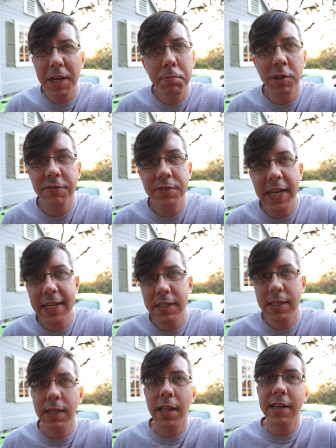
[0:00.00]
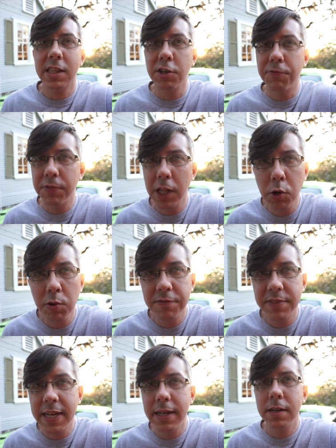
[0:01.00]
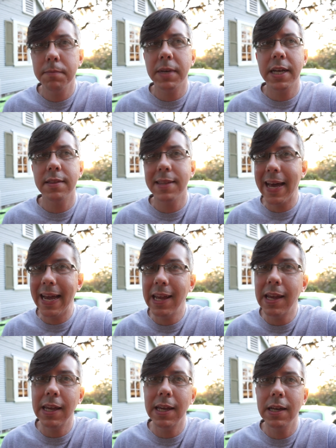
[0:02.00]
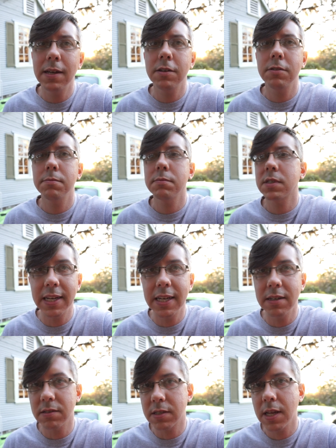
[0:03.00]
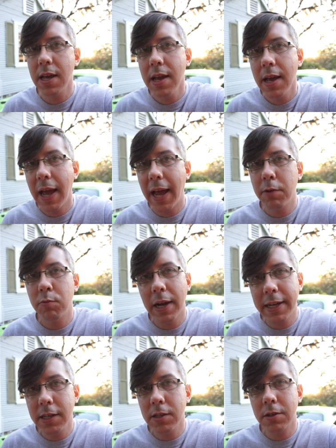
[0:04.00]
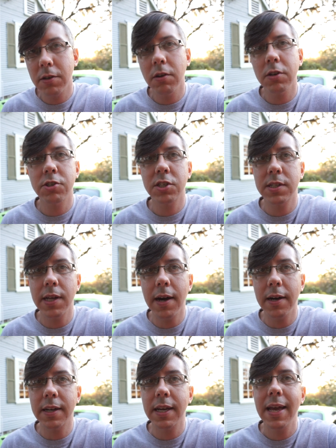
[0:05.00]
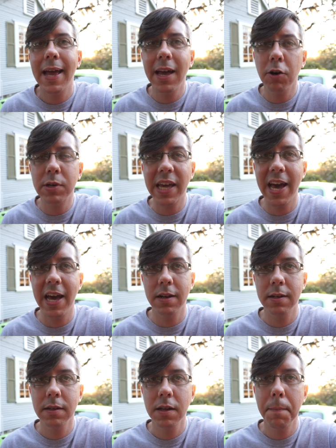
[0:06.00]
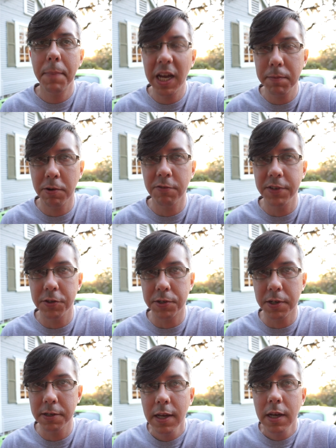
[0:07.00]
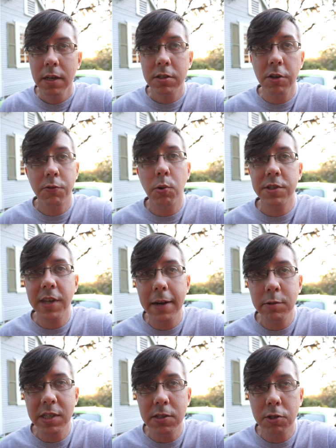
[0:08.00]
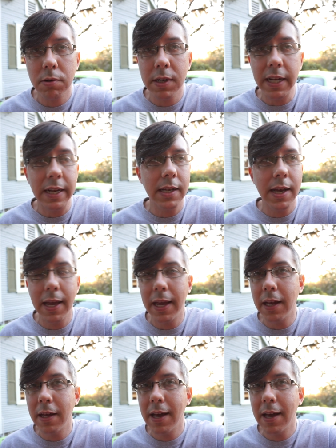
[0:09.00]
people have tested like the flow of them and the AEMs against a regular stock Hellcat paper filter. So of course I was intrigued. A